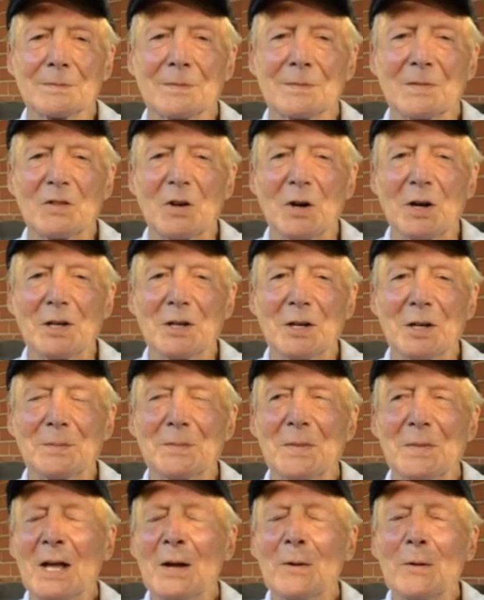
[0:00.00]
Very good.
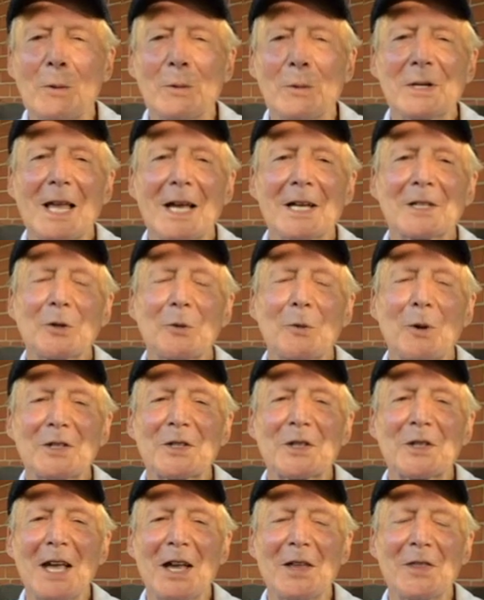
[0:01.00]
Well, we'd like to
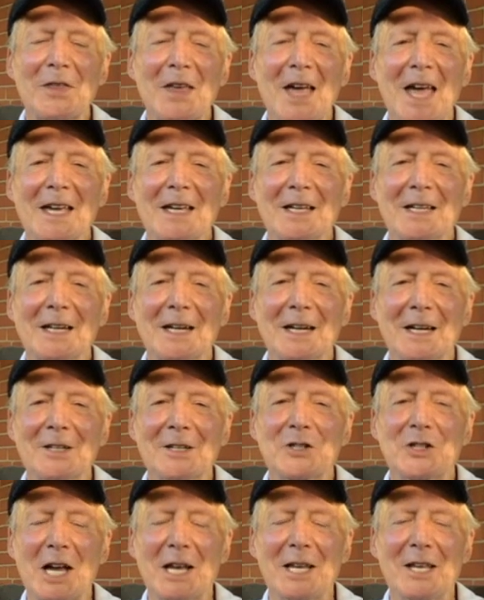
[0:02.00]
once again thank
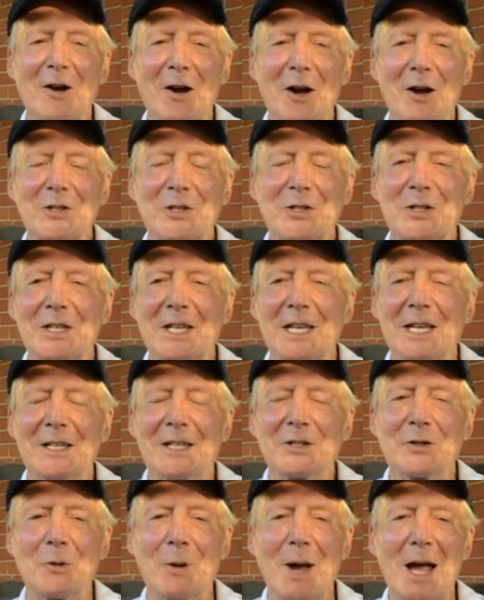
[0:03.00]
Jenny Arntz, the
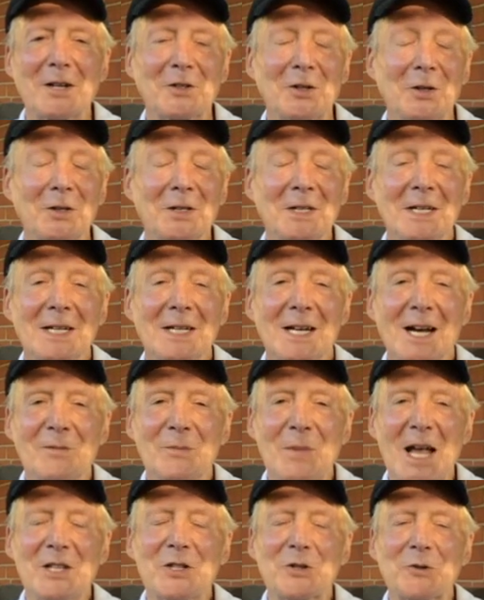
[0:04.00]
director of
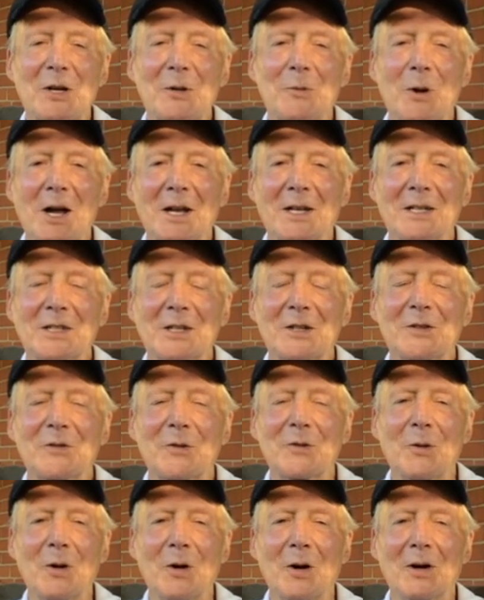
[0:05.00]
Main Street Wellington,
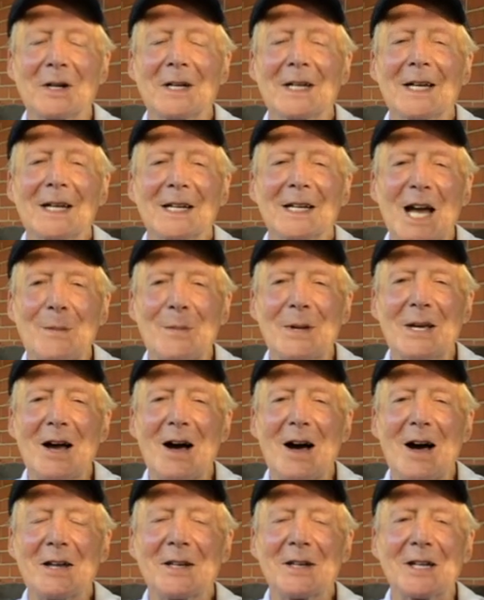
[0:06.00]
for coming
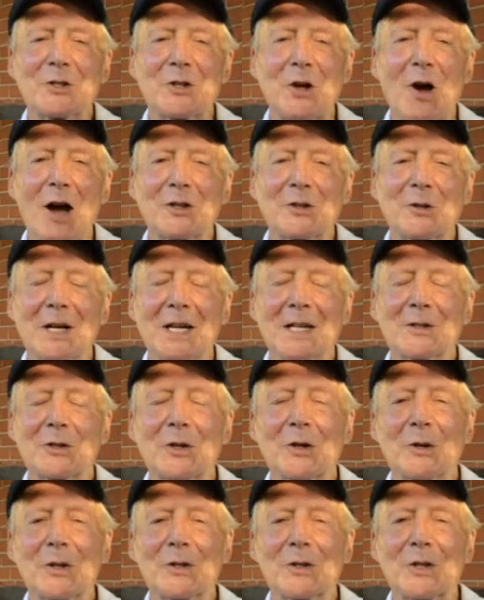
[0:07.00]
on and talking
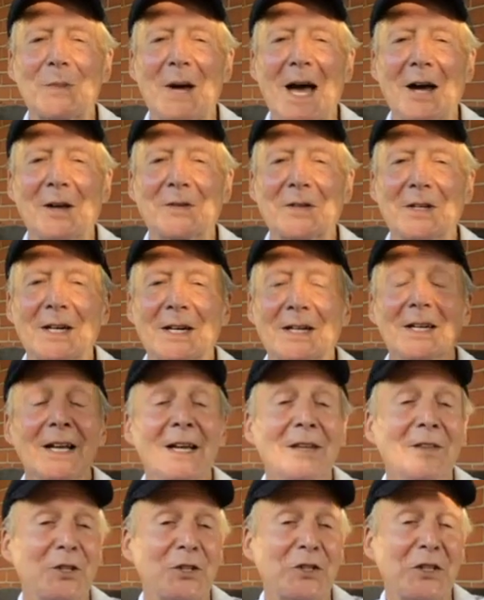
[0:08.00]
to us about the
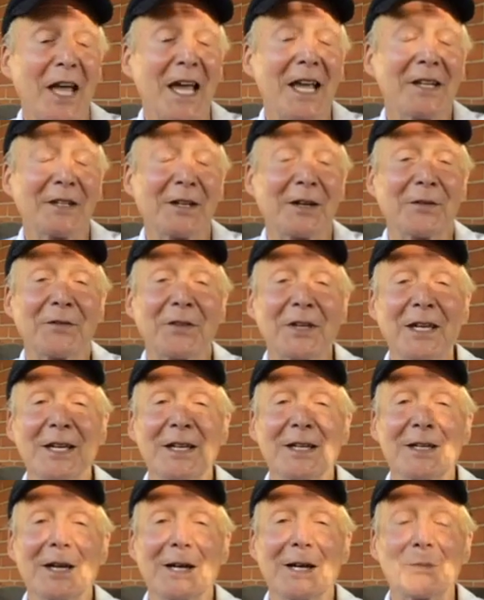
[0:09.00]
state of
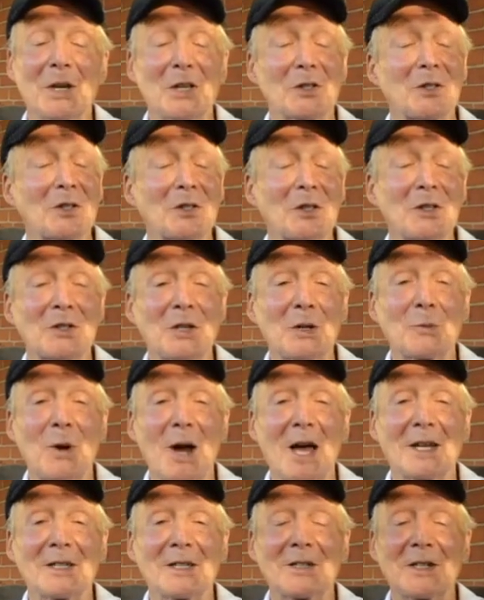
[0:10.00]
the businesses in
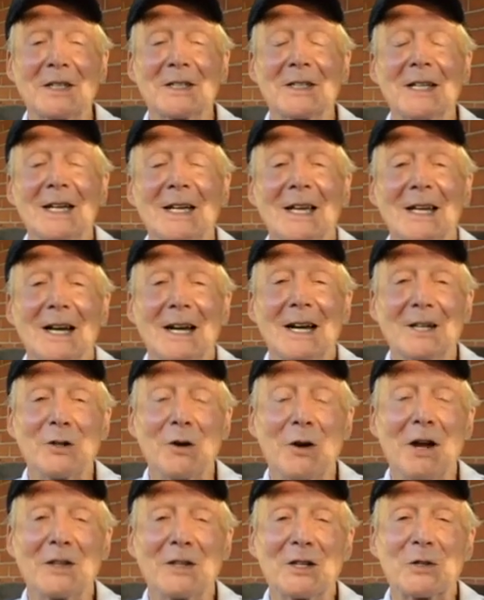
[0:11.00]
Wellington
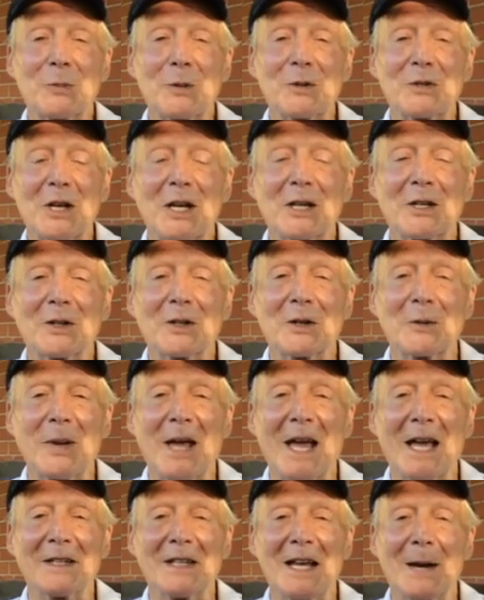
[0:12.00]
during this particular
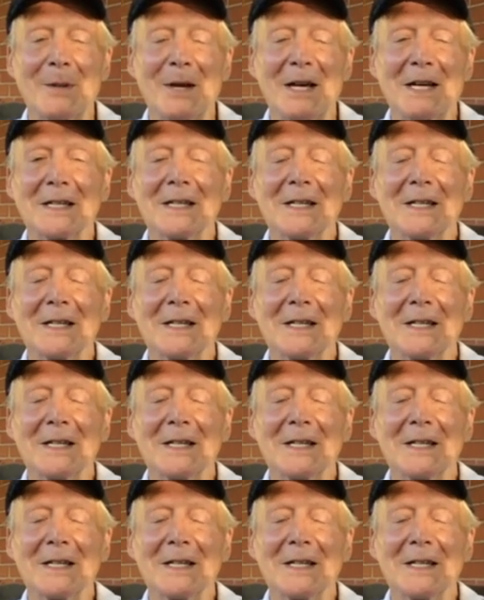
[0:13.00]
pandemic,